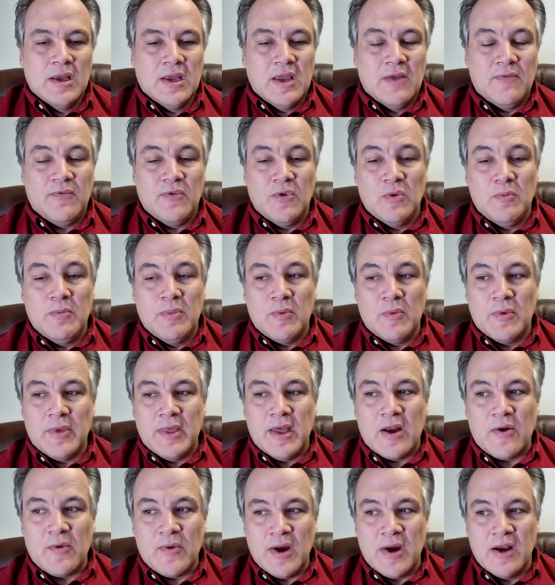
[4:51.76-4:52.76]
if you've been
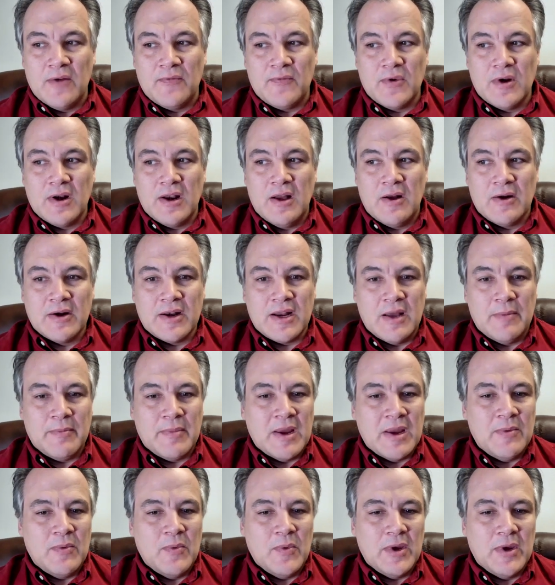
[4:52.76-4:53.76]
without rain for a long time,
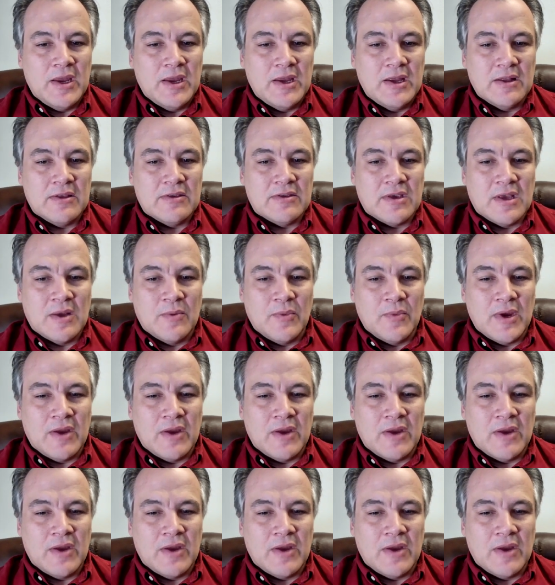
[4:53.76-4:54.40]
maybe we can get some.